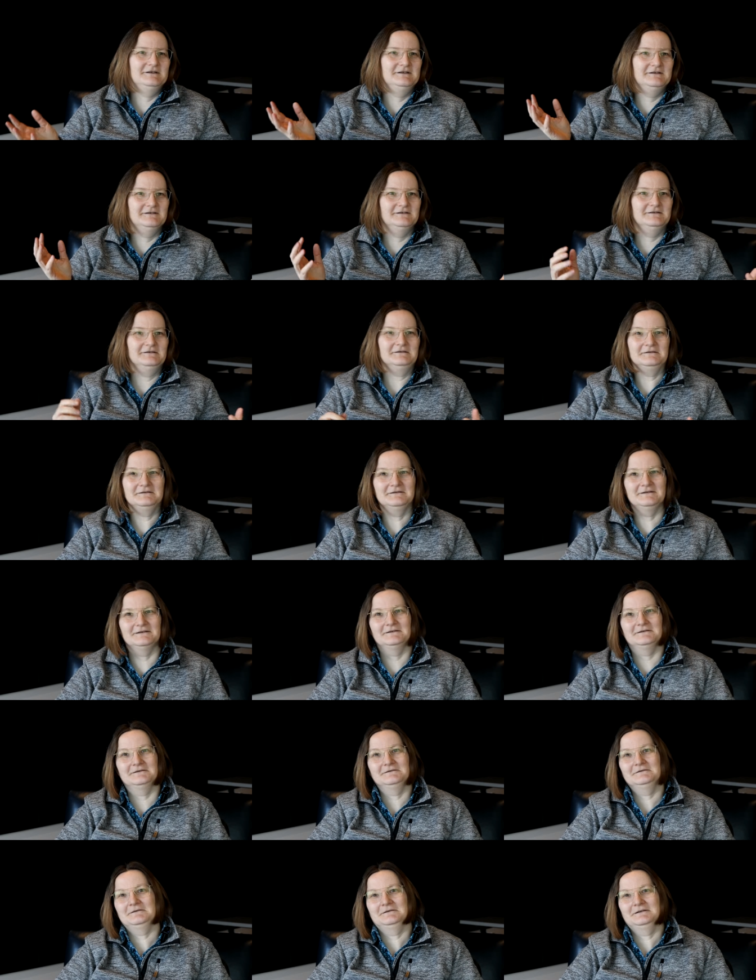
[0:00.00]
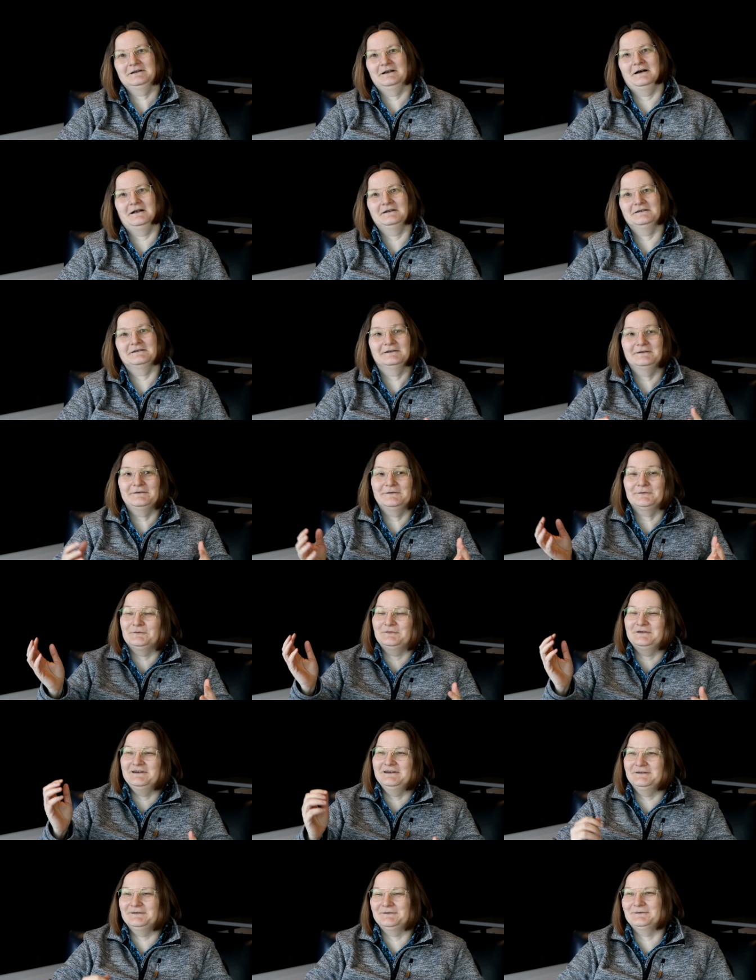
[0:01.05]
in the hundreds
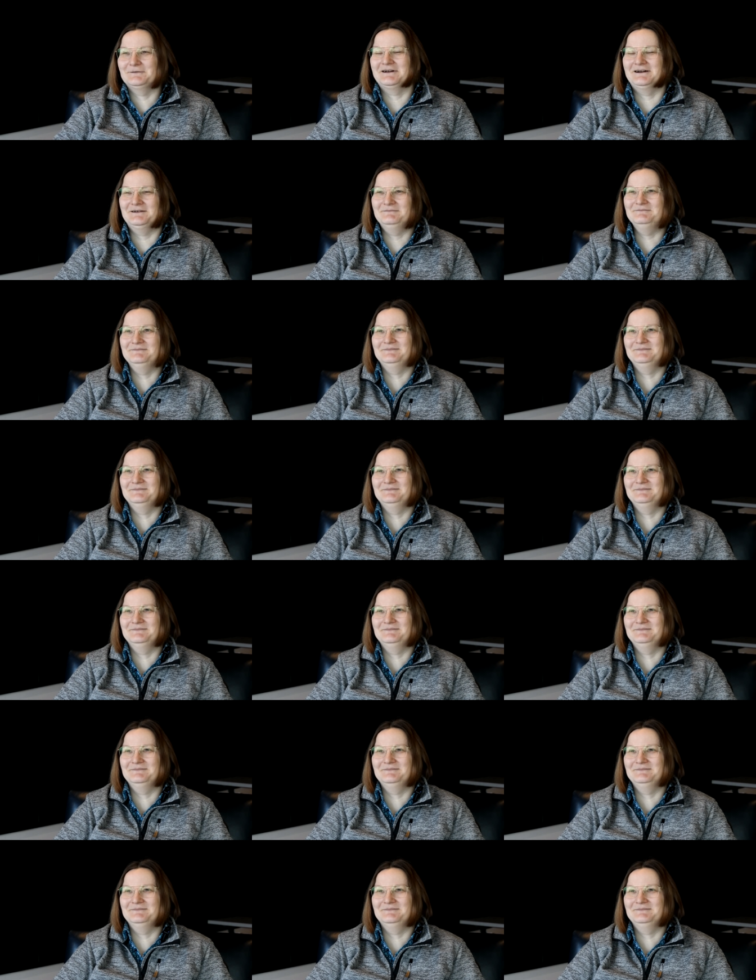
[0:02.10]
of years to come,